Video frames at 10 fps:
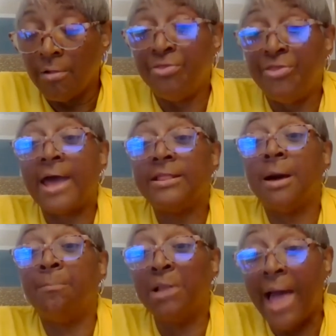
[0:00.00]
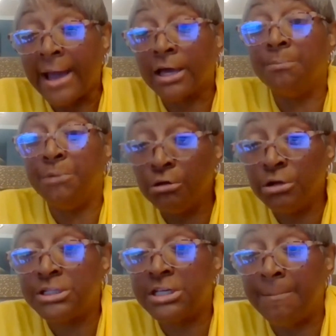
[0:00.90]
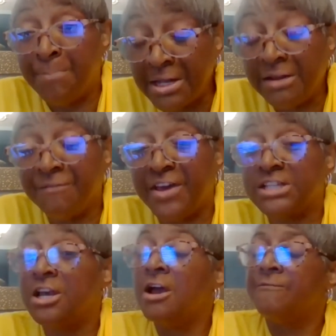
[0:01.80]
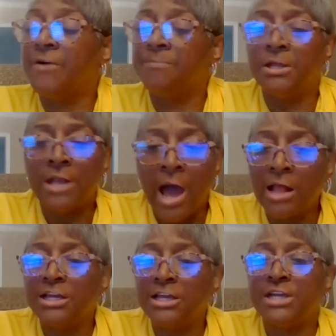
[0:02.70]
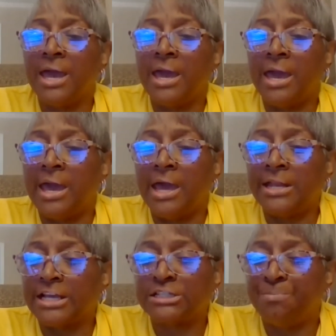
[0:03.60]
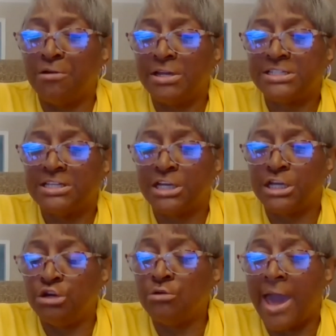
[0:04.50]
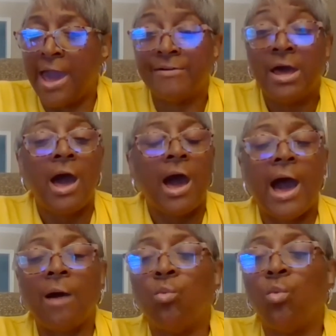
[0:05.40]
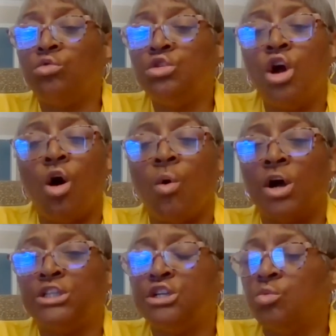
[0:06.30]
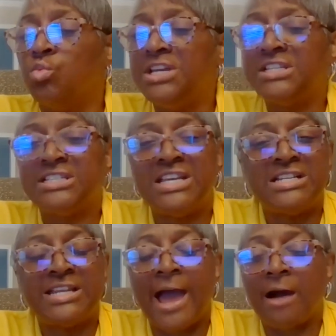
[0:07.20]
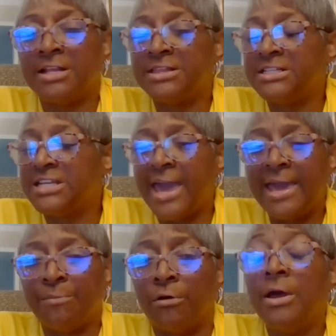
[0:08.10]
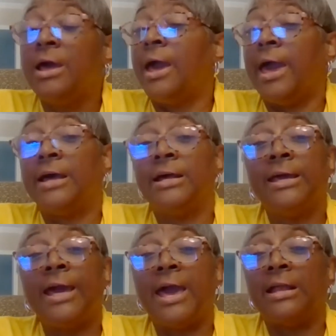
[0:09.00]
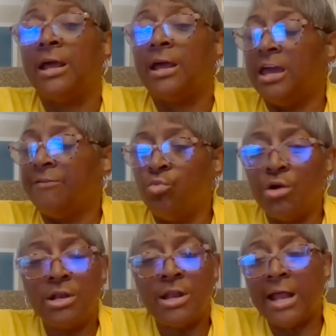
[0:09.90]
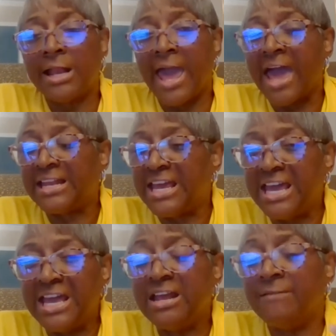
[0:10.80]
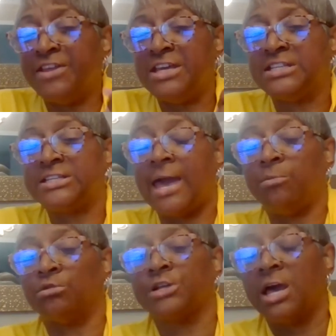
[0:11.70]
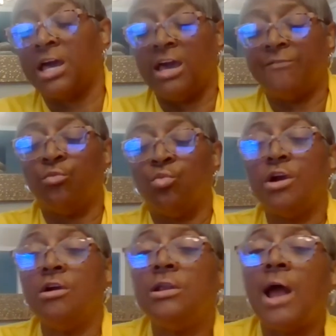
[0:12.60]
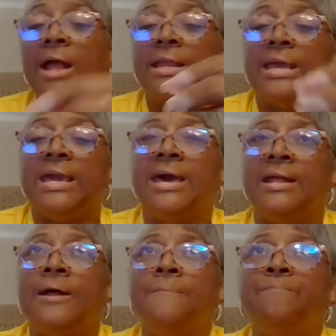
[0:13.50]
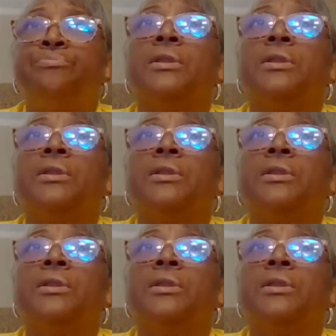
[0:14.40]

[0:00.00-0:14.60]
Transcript: that the Black community benefits from the knowledge and experiences that you have. I won't know until we sit down at the table. And again, if we're not at any of these tables, if we're not in,